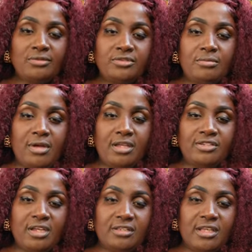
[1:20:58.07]
The
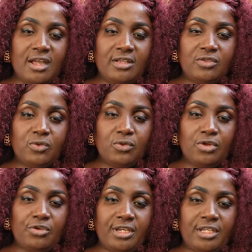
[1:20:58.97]
majority are too
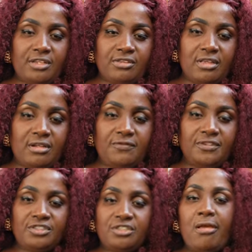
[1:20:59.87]
greedy,
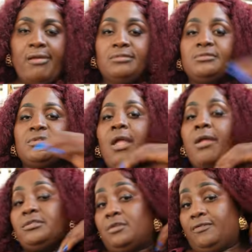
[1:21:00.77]
selfish,
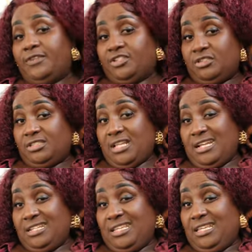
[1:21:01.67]
covetous,
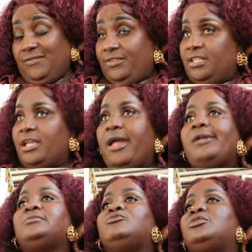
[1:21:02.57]
and evil.
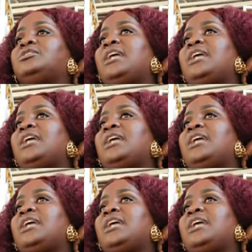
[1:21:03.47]
Yeah, most